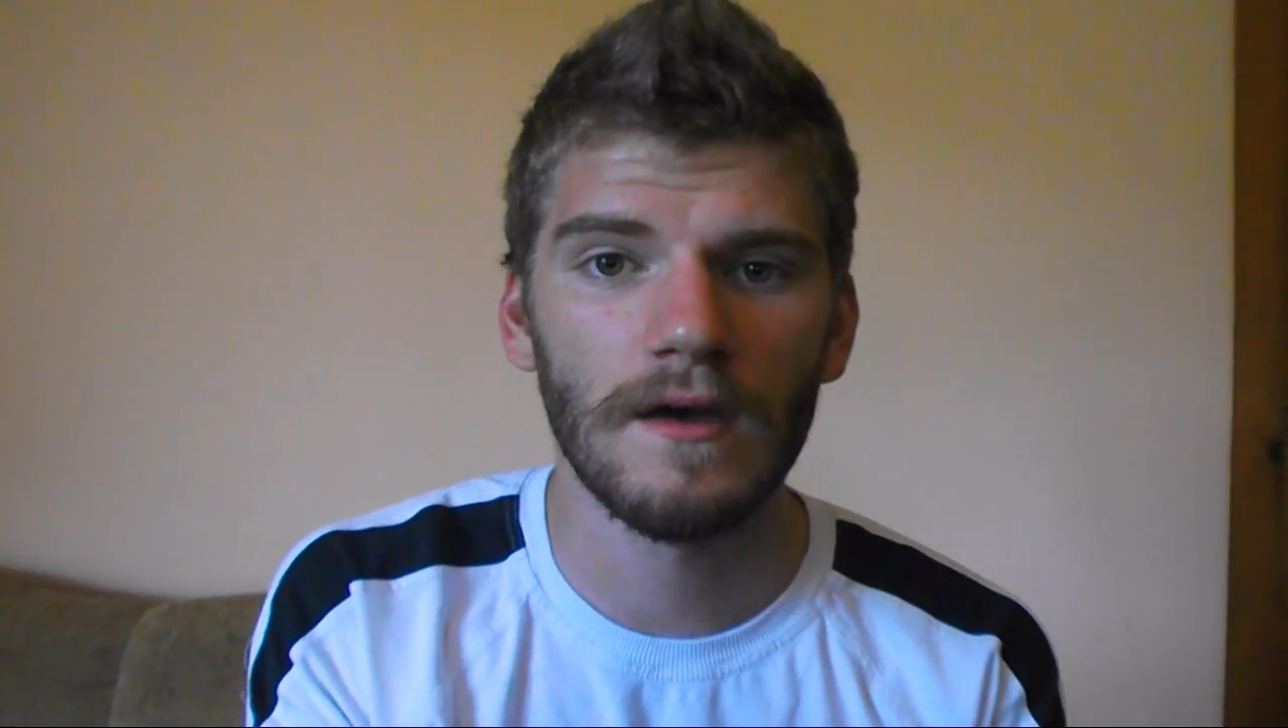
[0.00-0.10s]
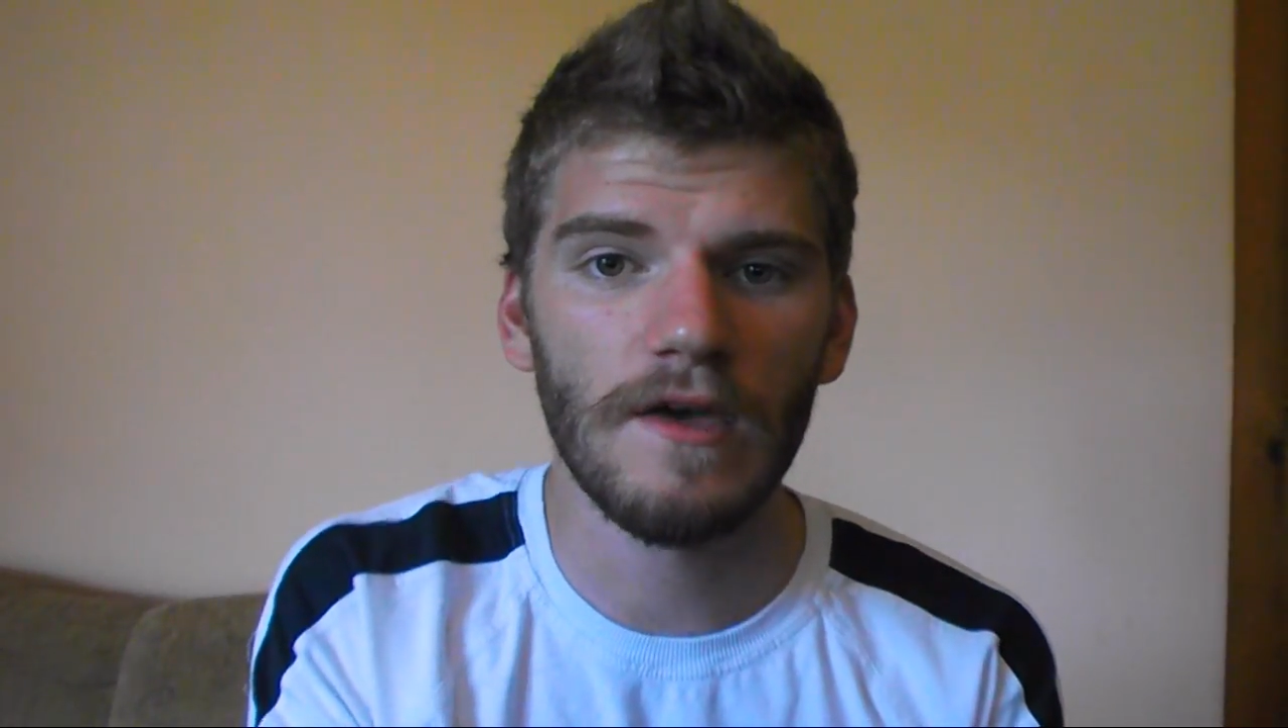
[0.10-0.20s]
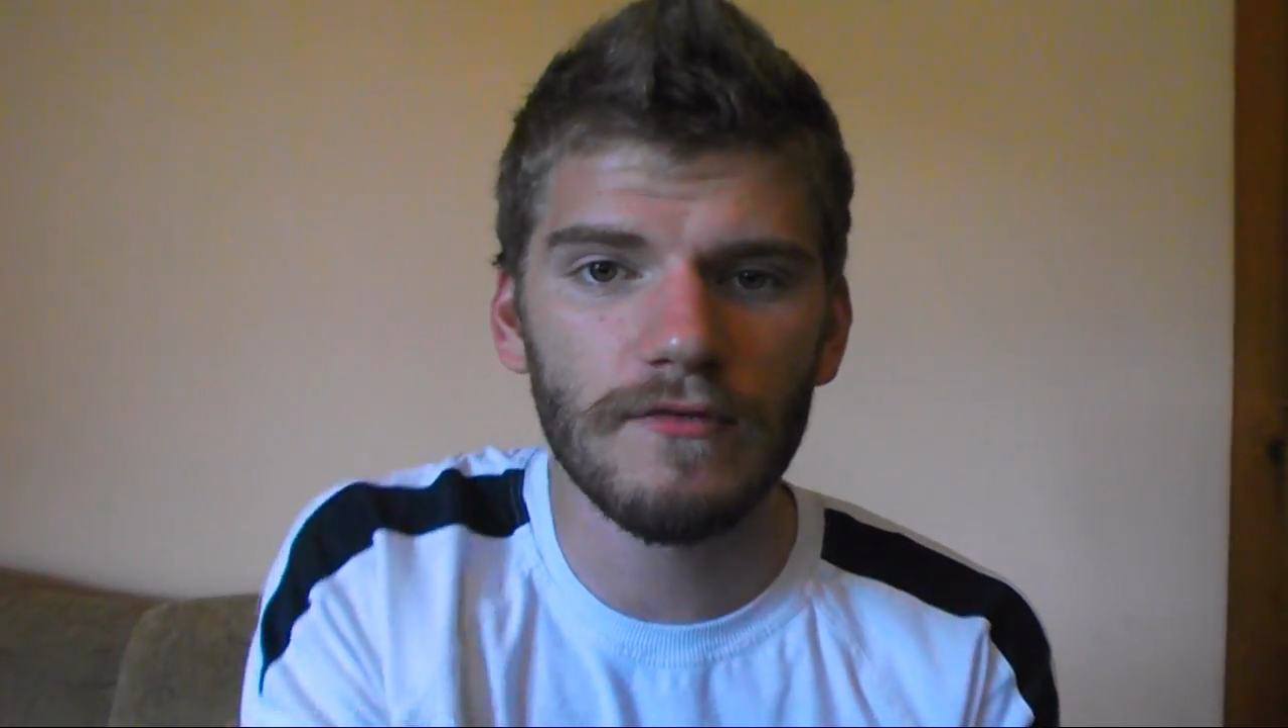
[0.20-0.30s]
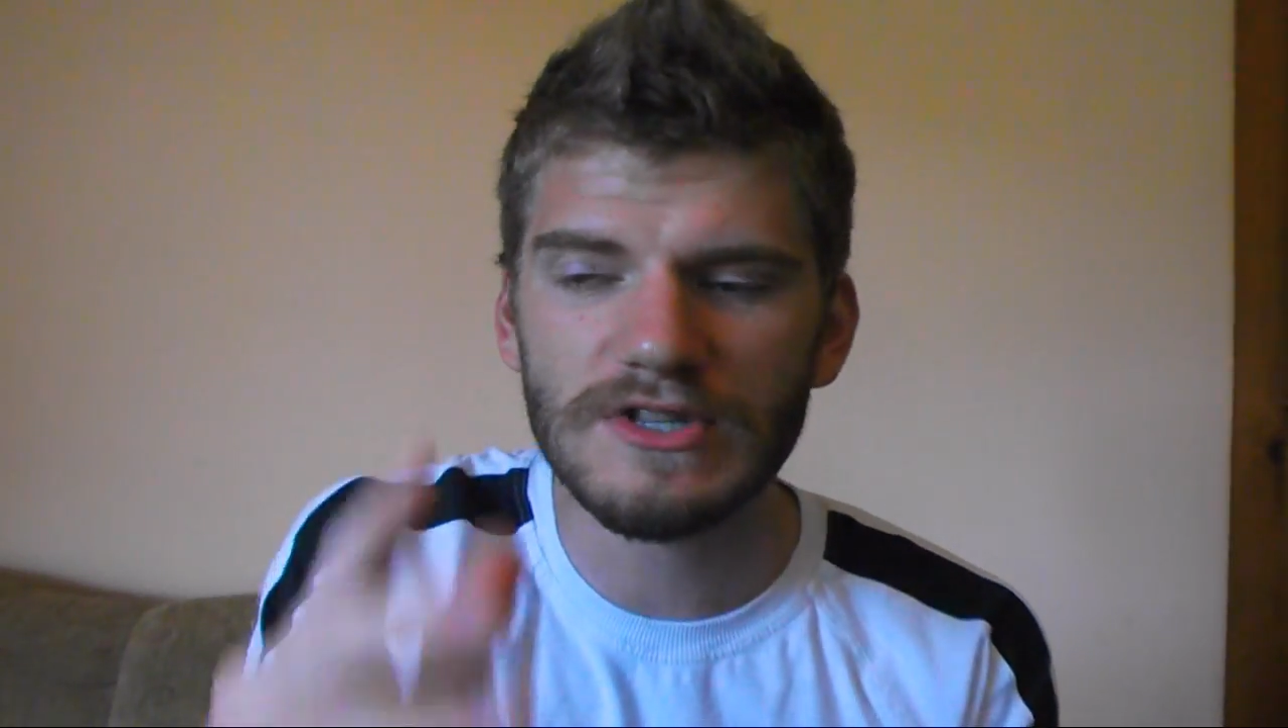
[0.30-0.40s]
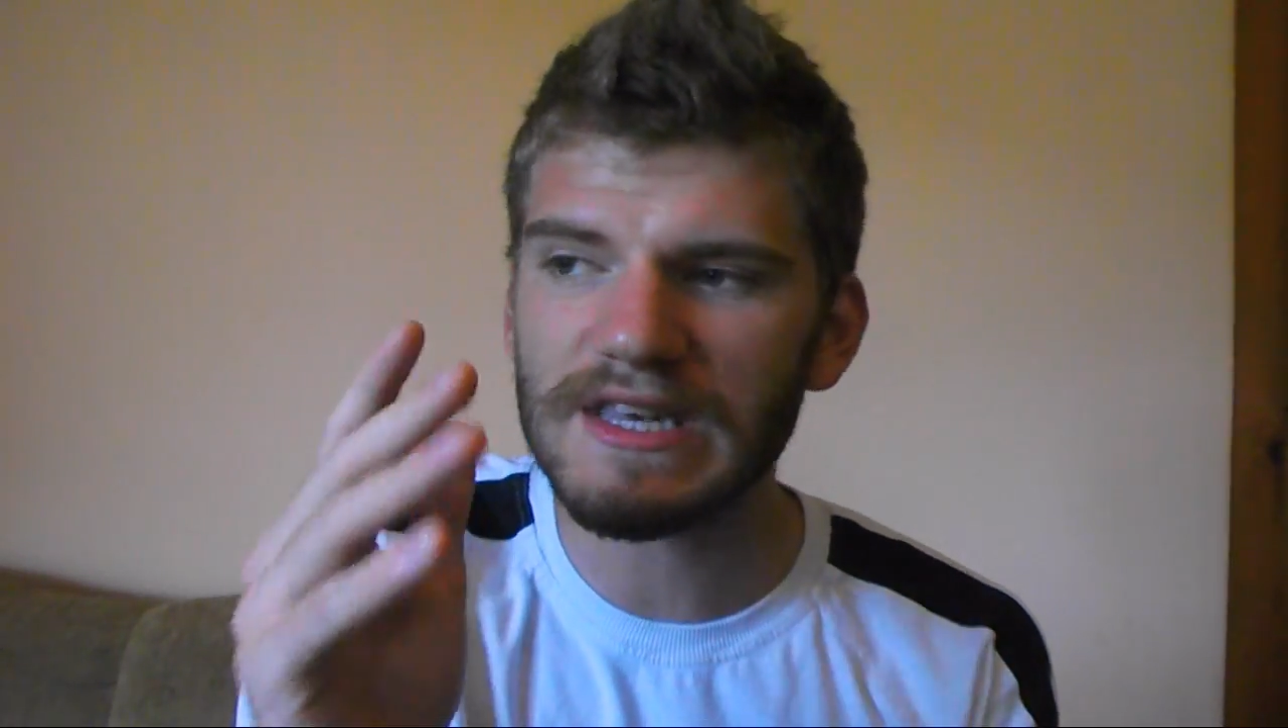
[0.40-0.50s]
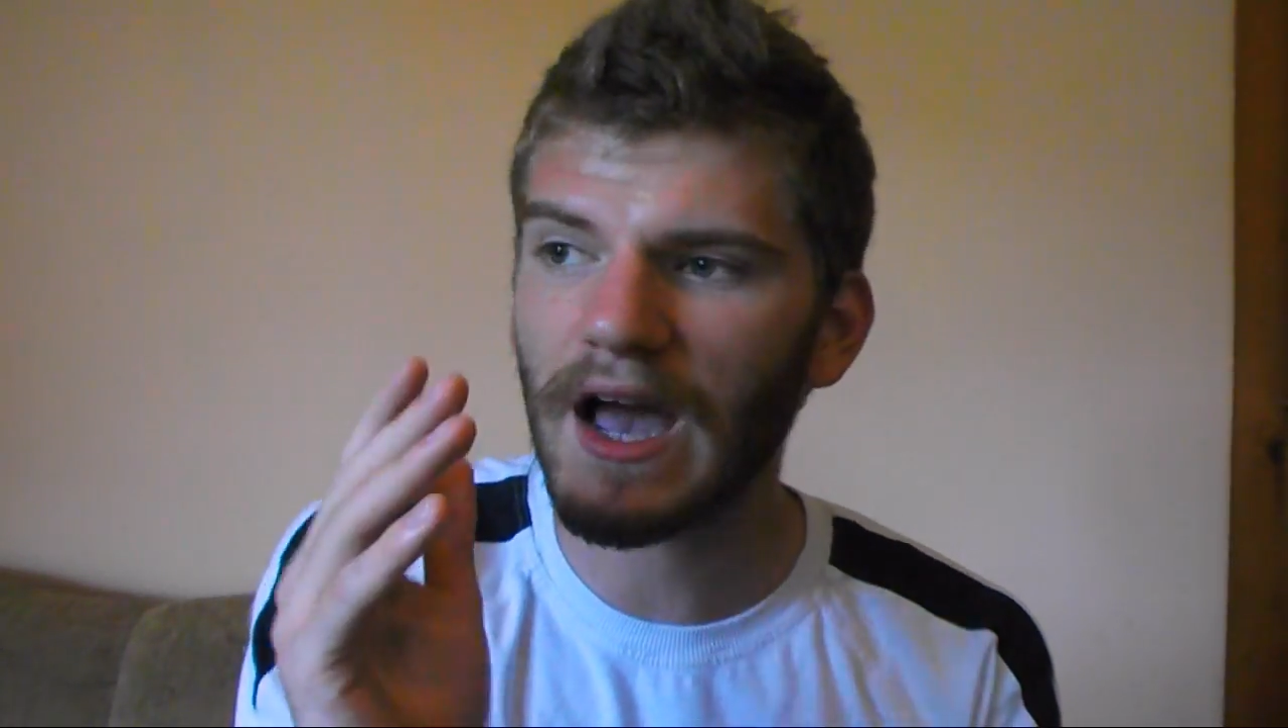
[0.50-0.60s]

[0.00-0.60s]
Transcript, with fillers: If you see a